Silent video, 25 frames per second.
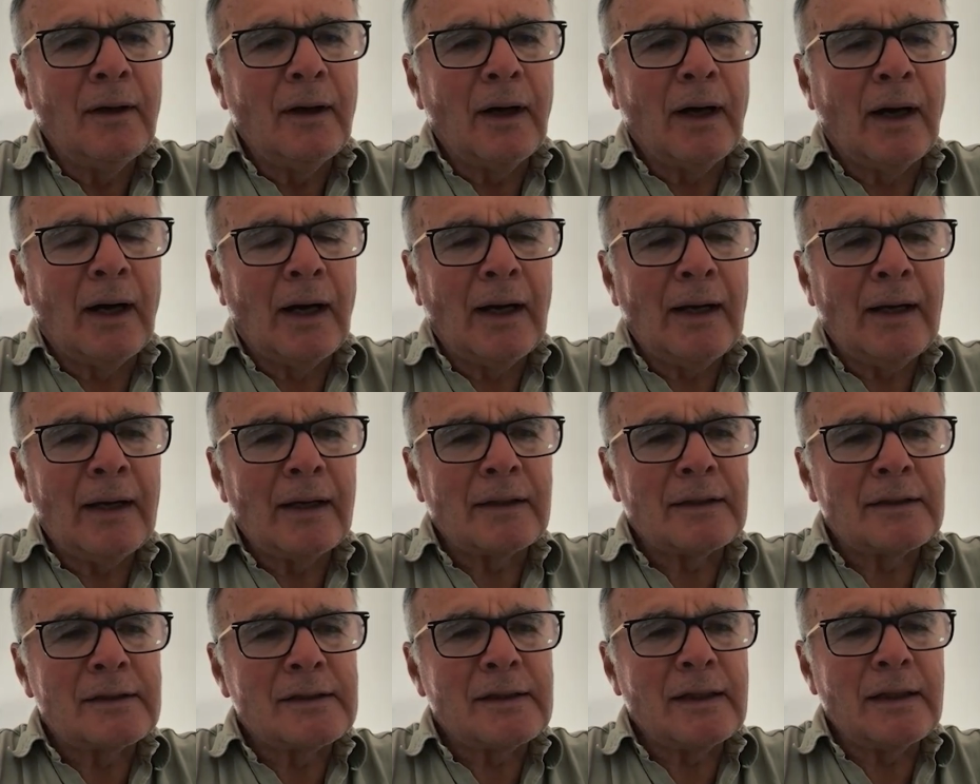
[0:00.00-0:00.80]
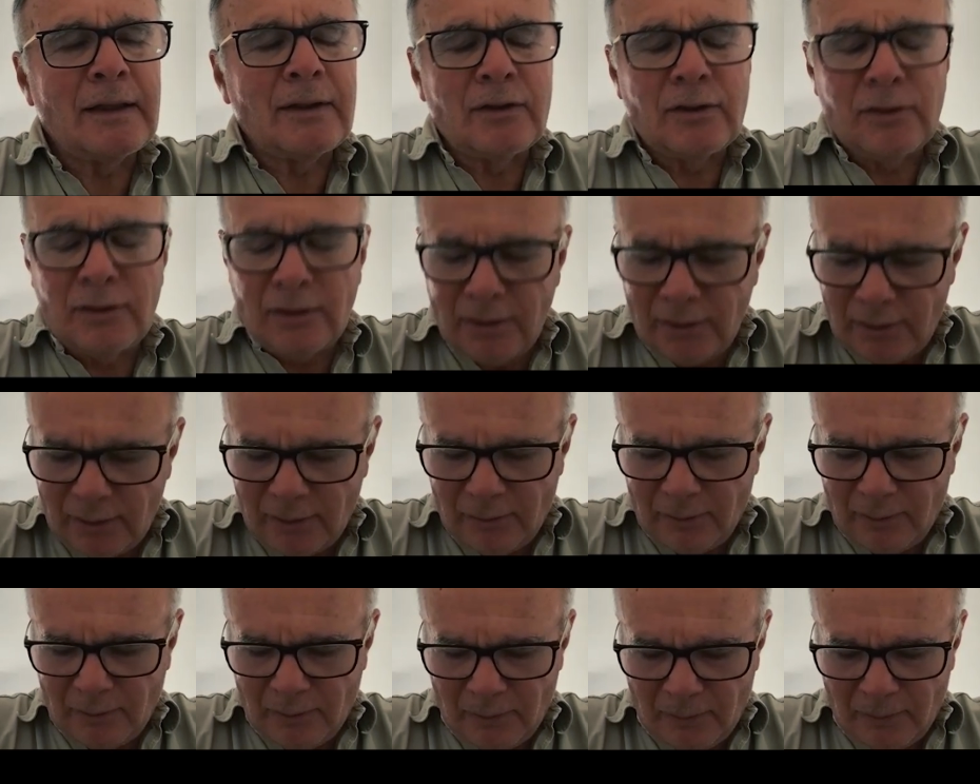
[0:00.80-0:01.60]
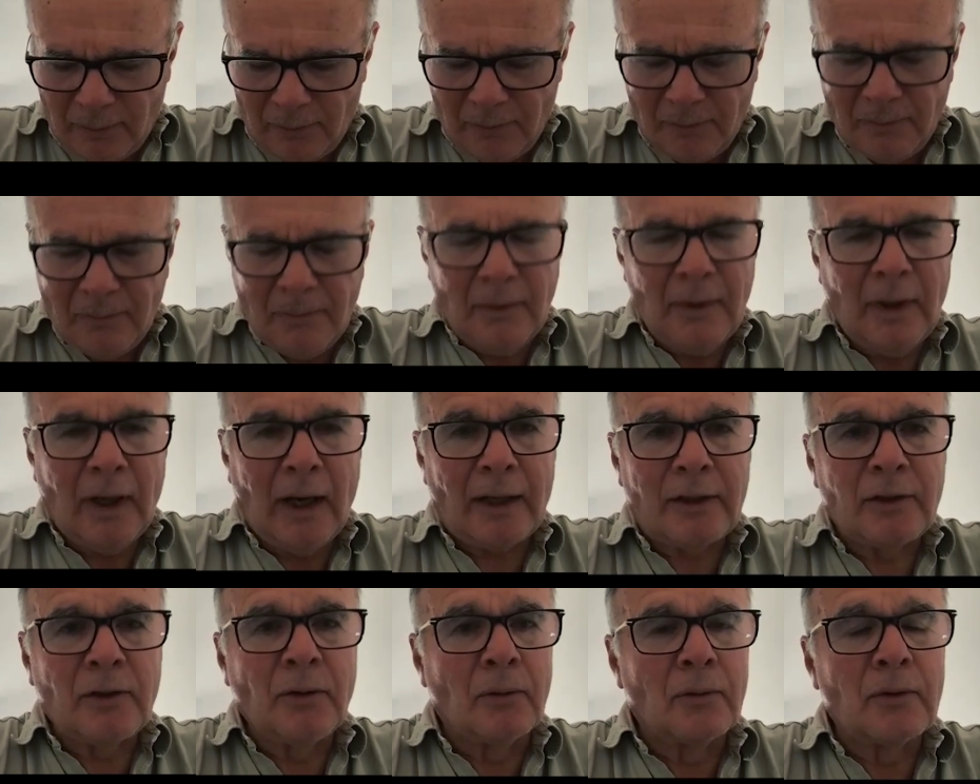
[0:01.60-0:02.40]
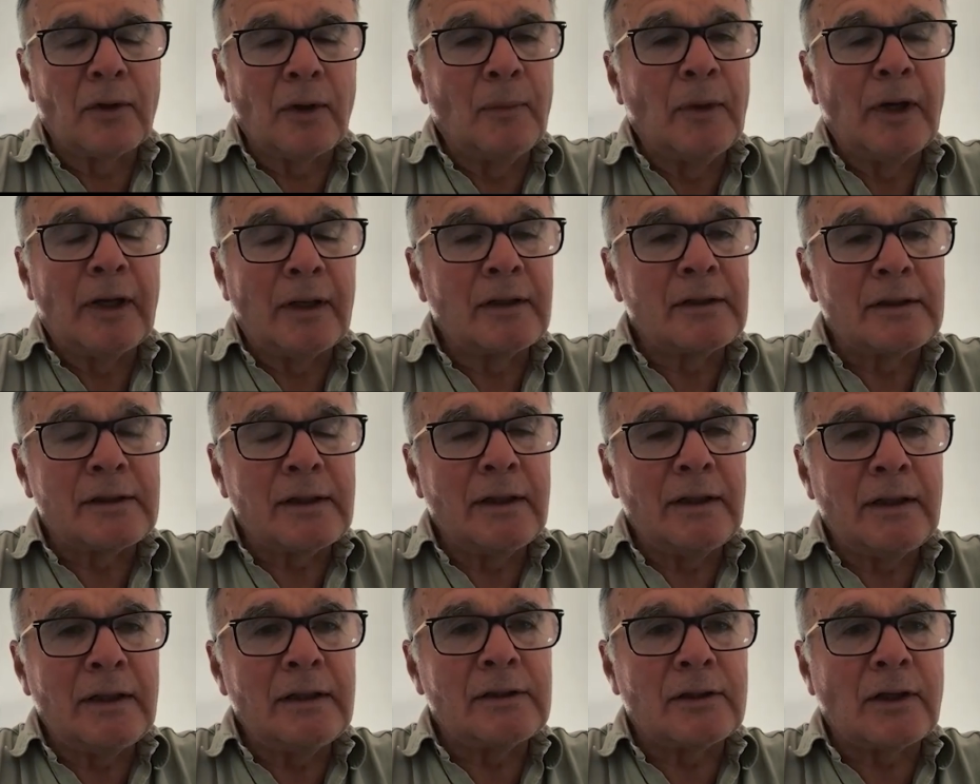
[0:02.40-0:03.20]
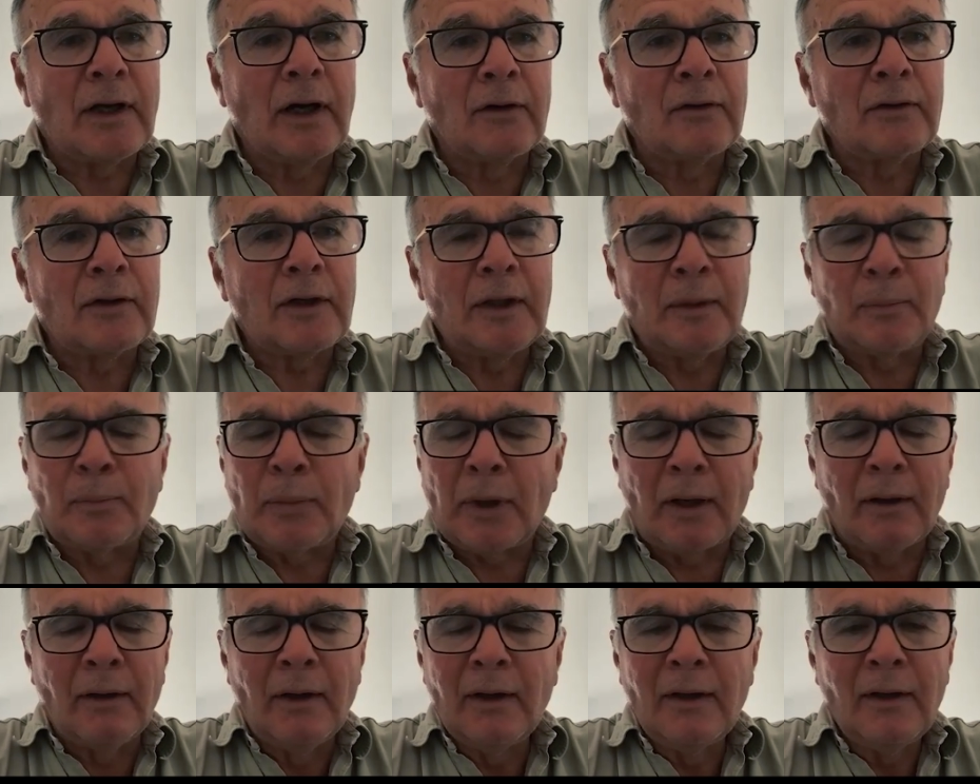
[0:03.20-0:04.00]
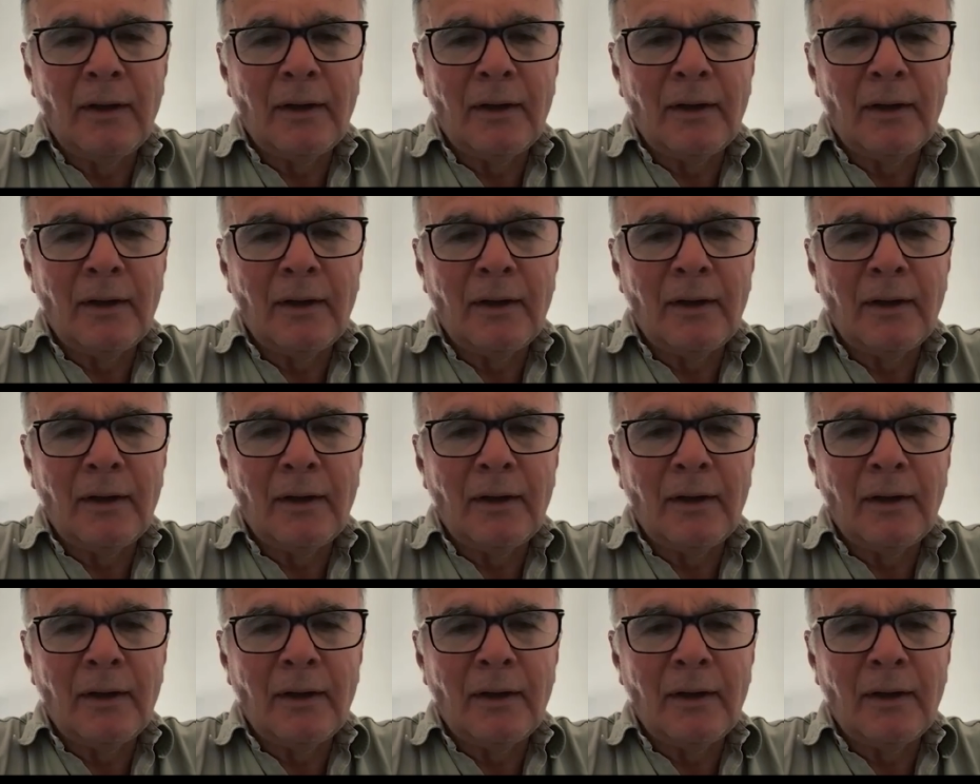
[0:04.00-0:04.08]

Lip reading: I had said to you, I called him in and said, he's goalkeeper.